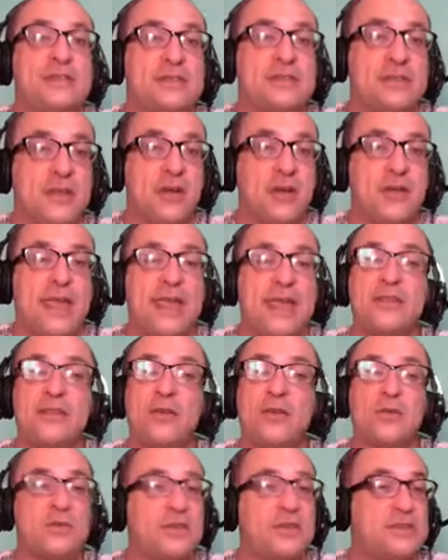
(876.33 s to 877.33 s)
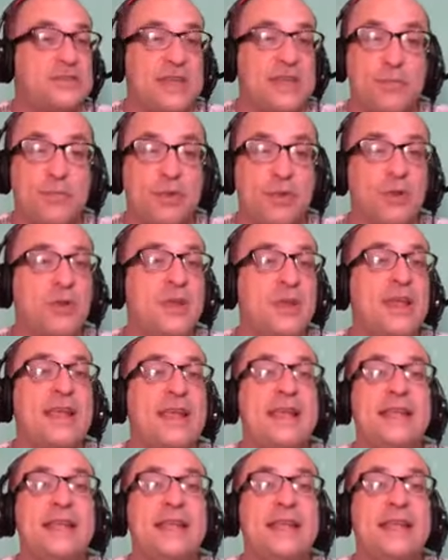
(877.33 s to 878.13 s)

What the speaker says: this? Okay, the simple.